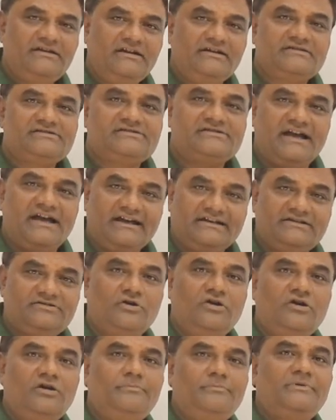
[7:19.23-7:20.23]
that is stack
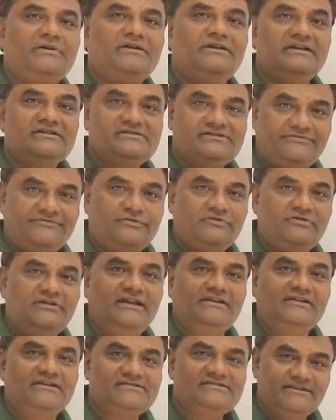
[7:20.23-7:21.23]
top, is full
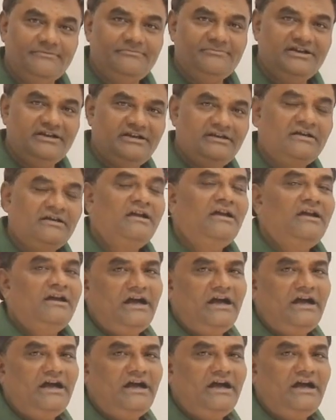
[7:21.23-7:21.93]
and is empty.